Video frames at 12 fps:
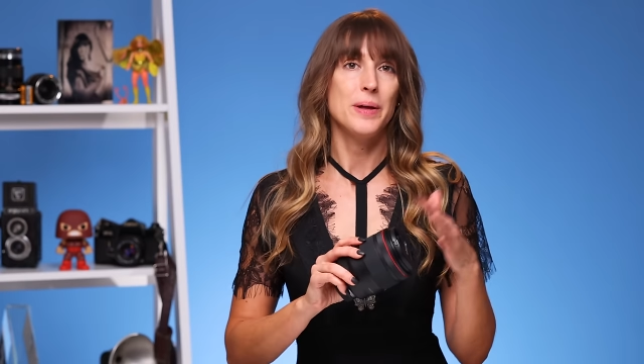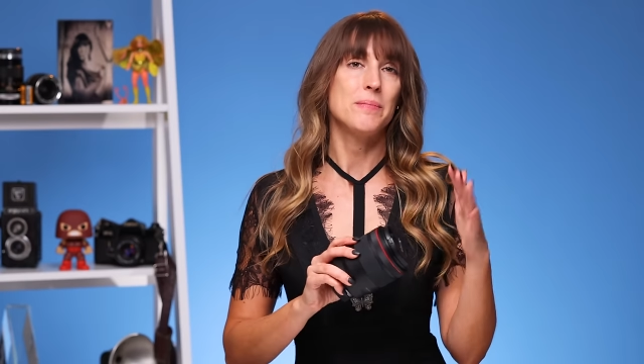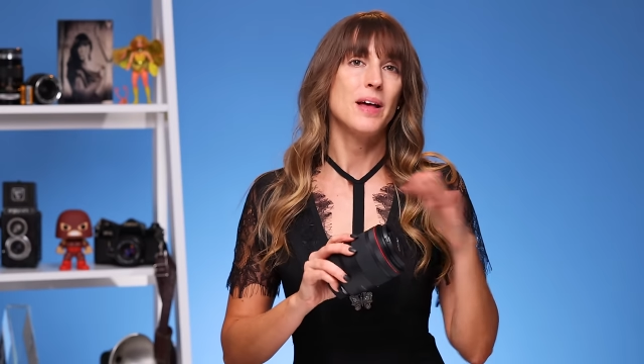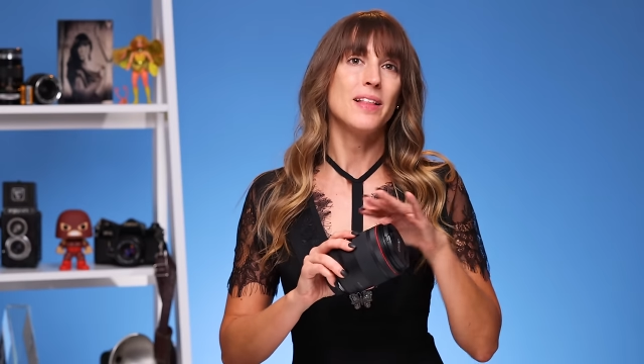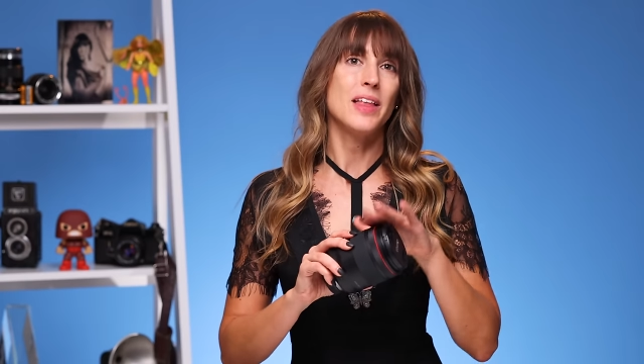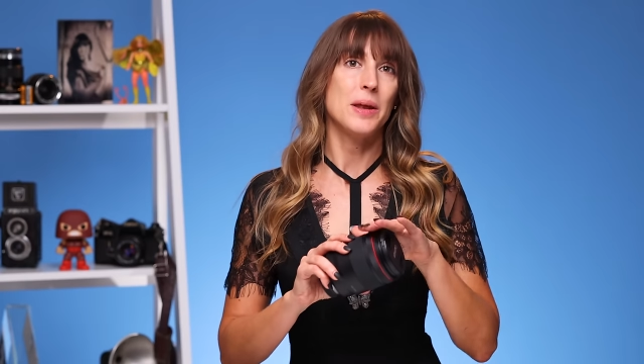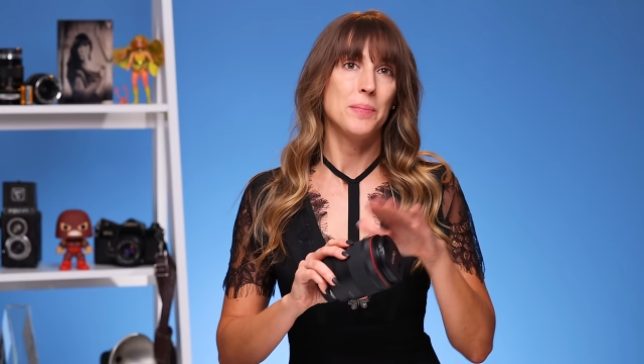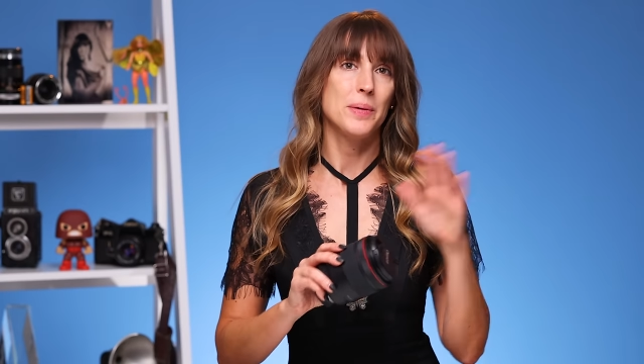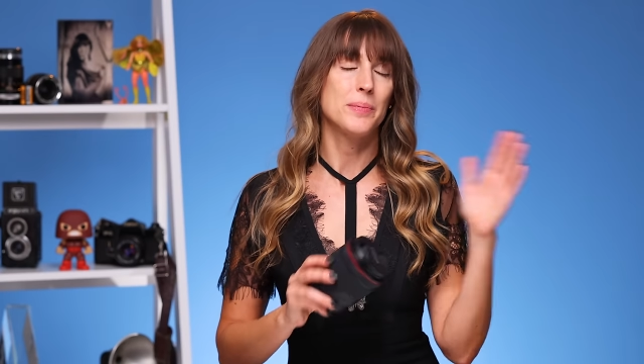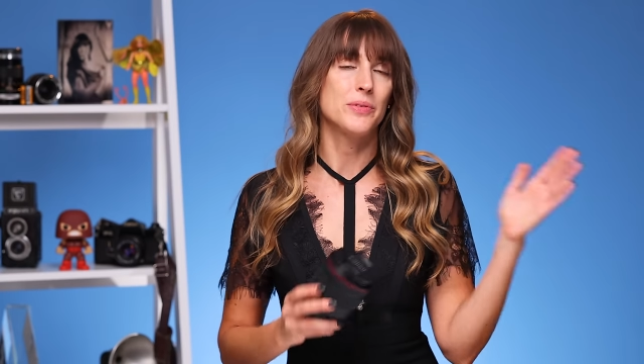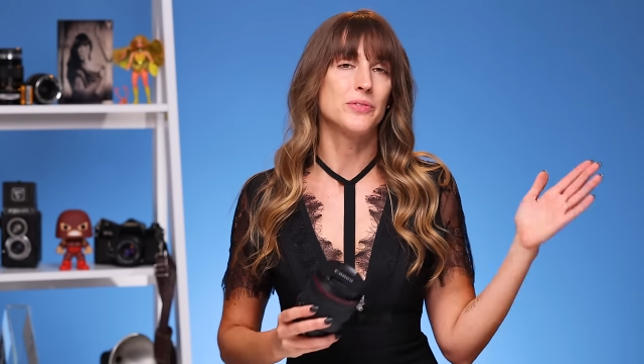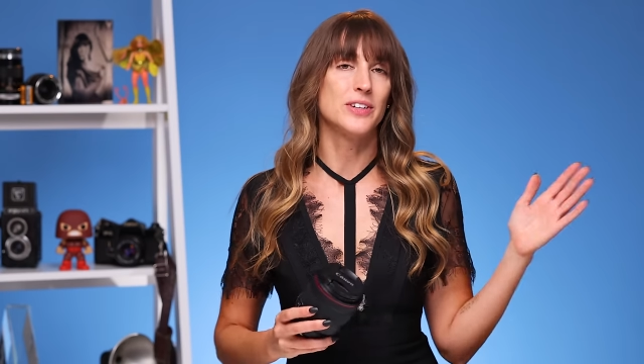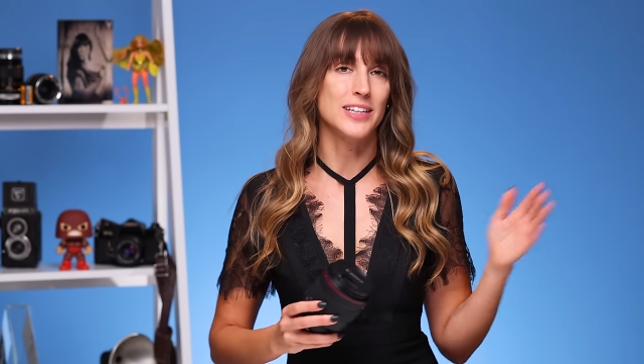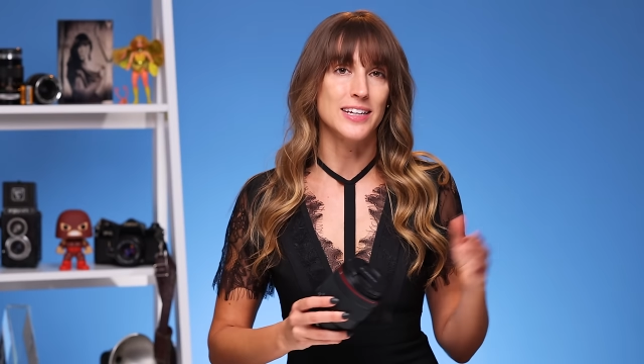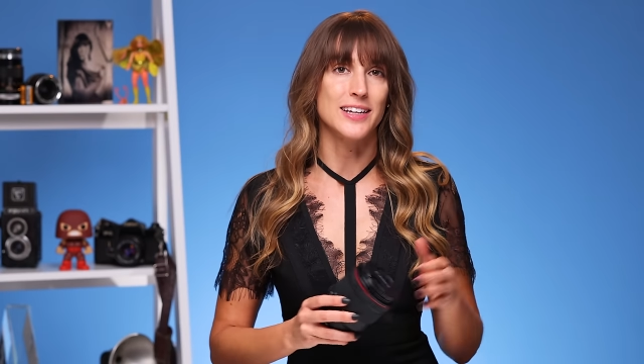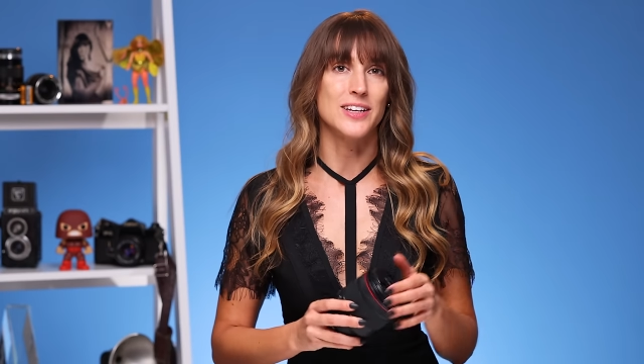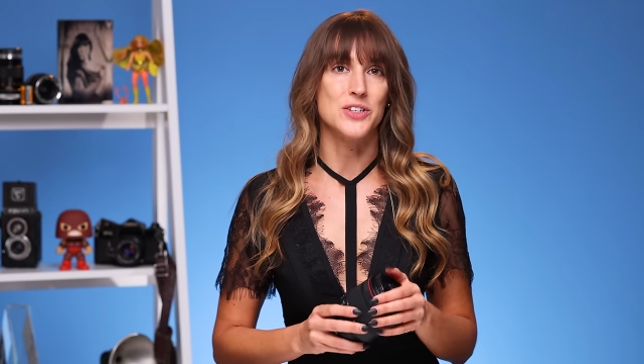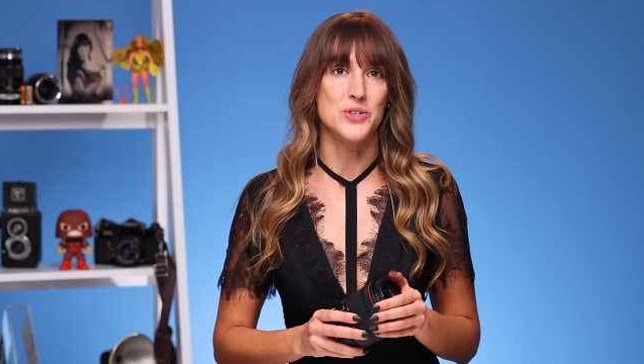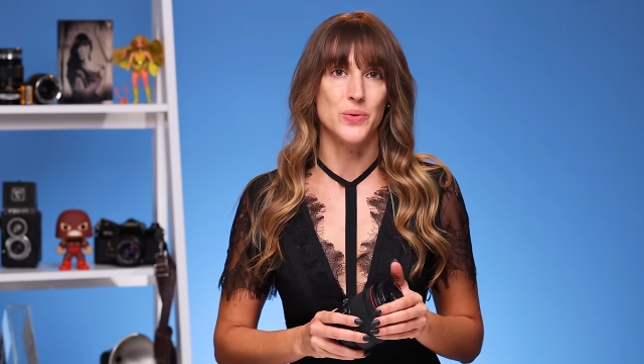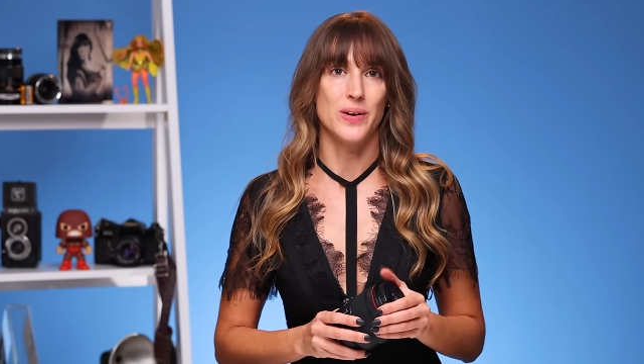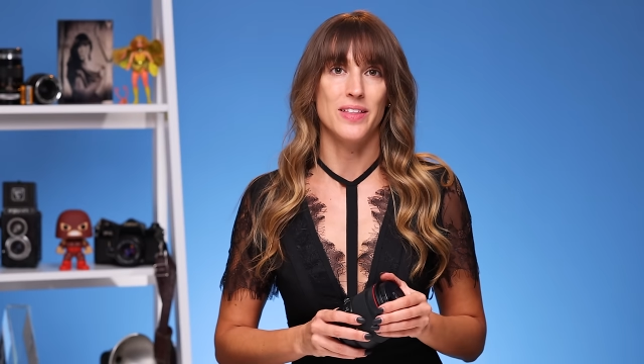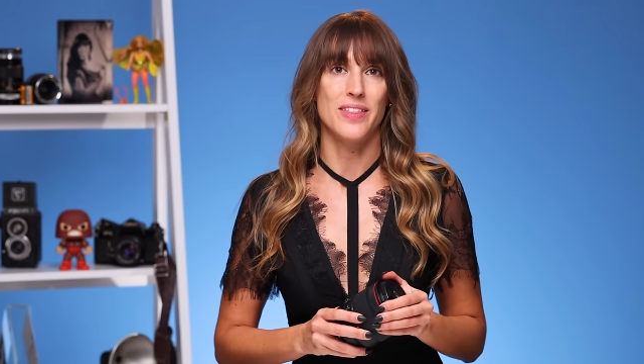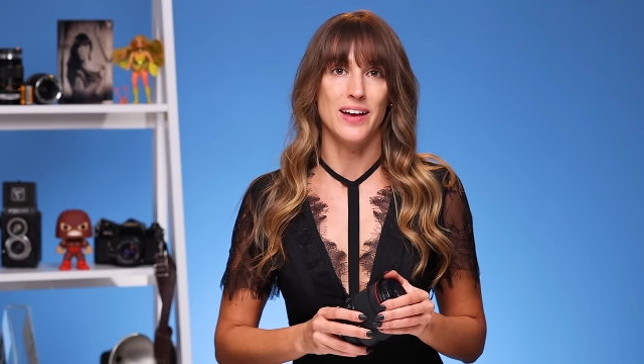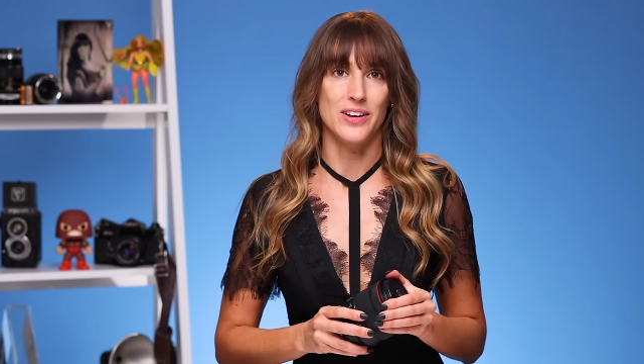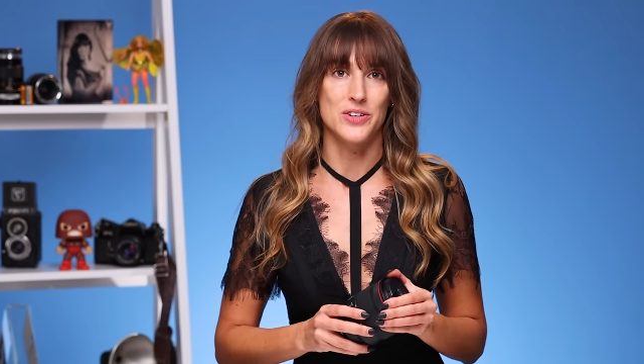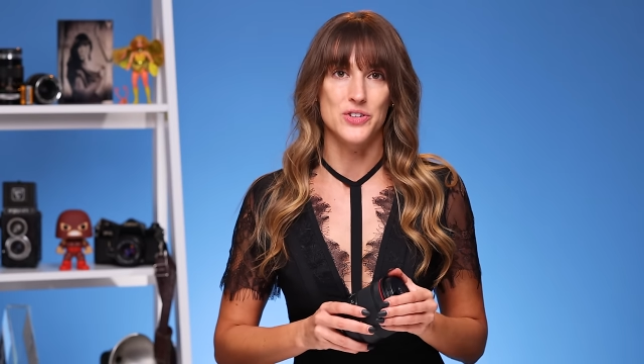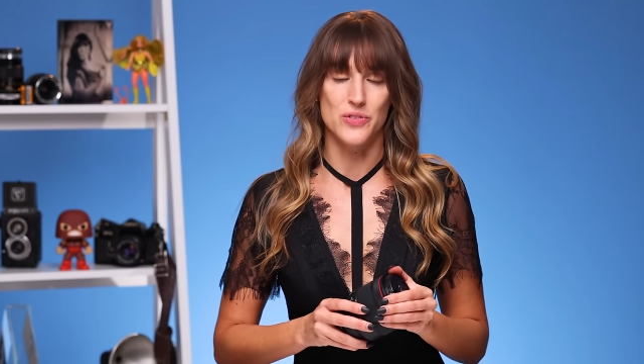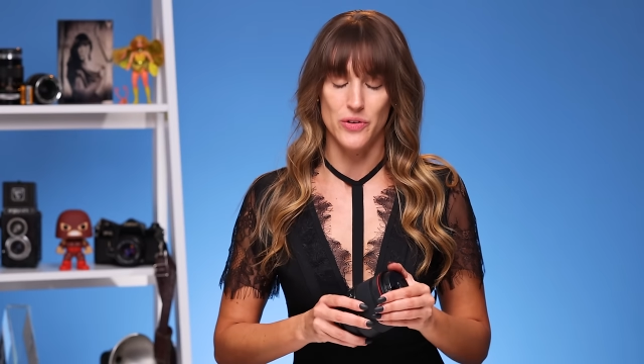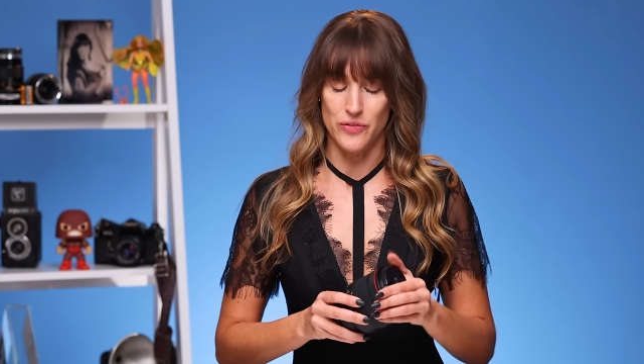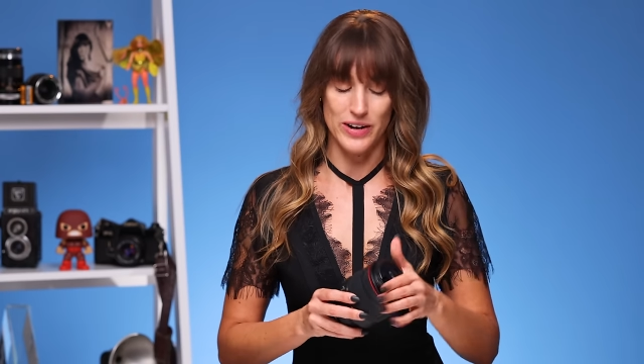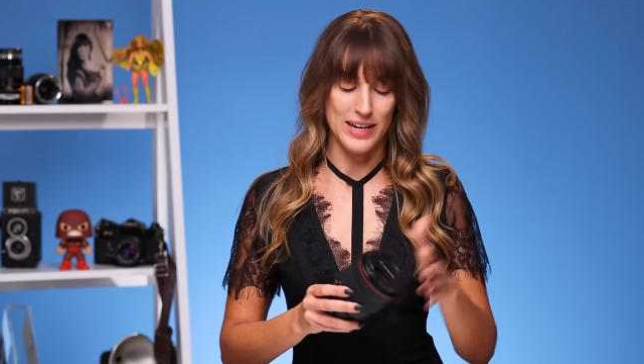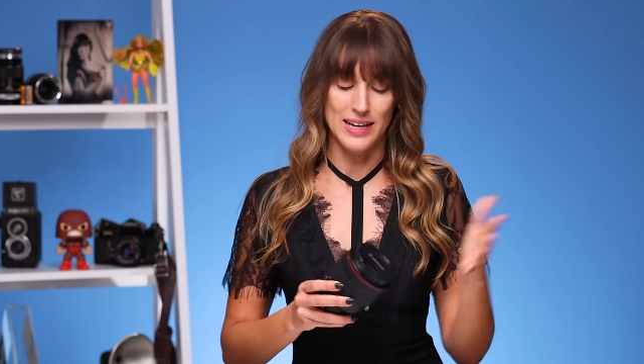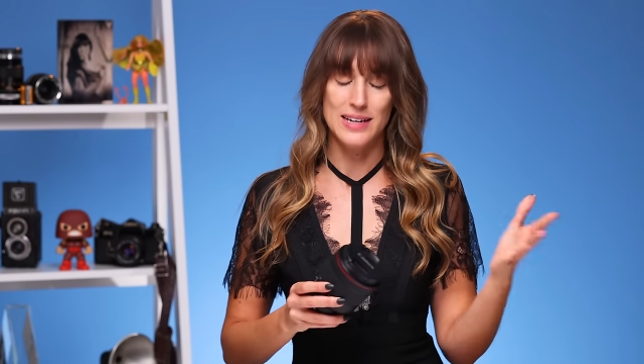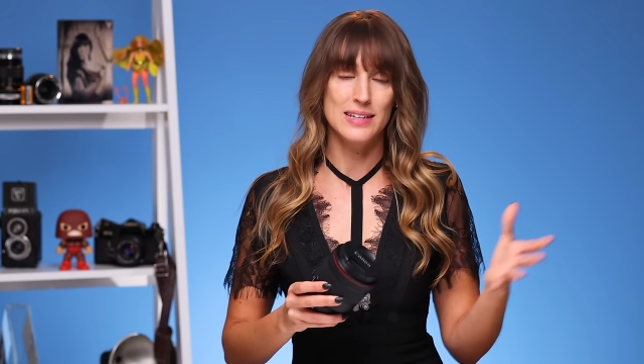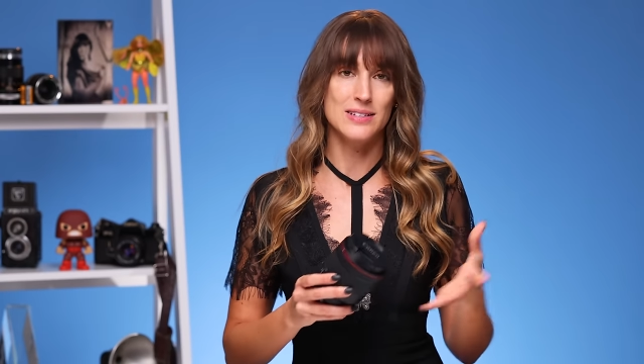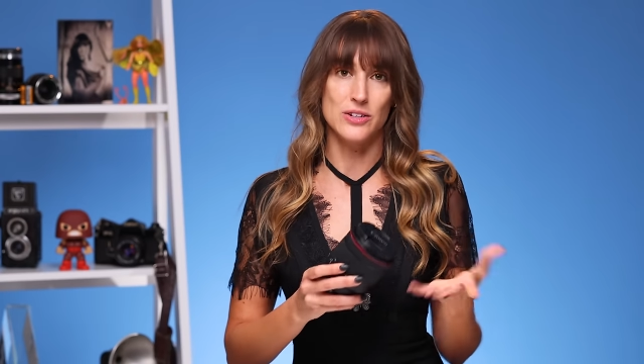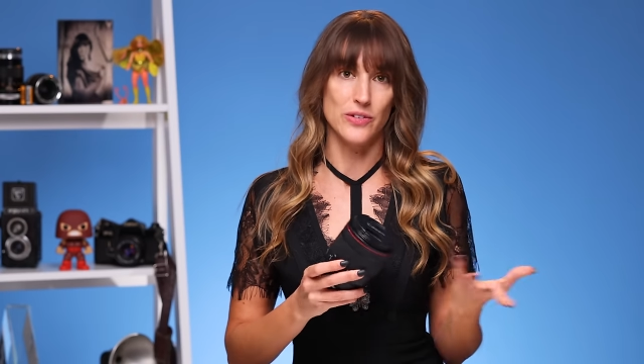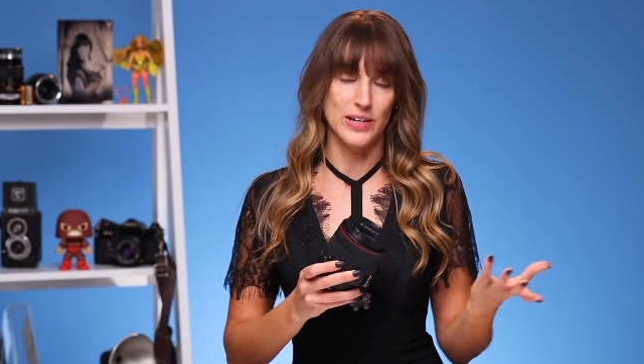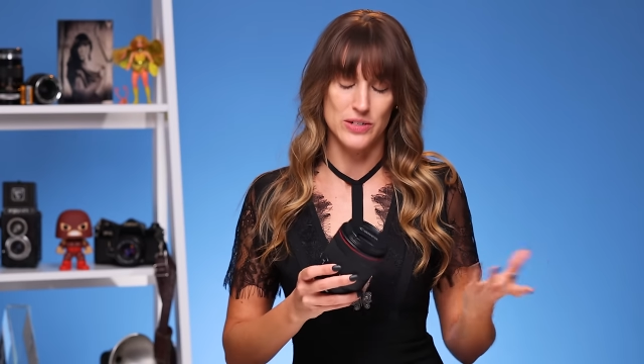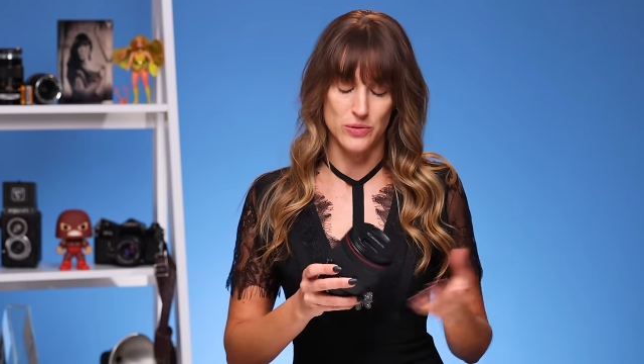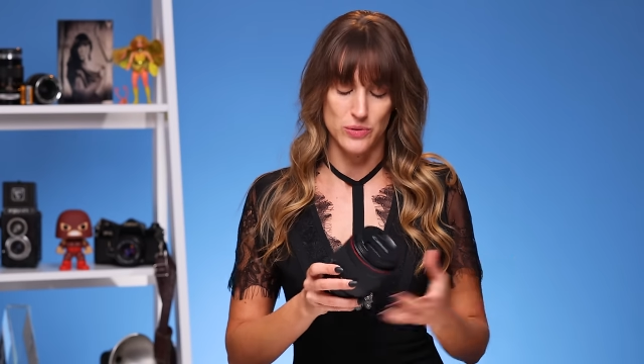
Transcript: But a lot of people really enjoy that control ring. It is a great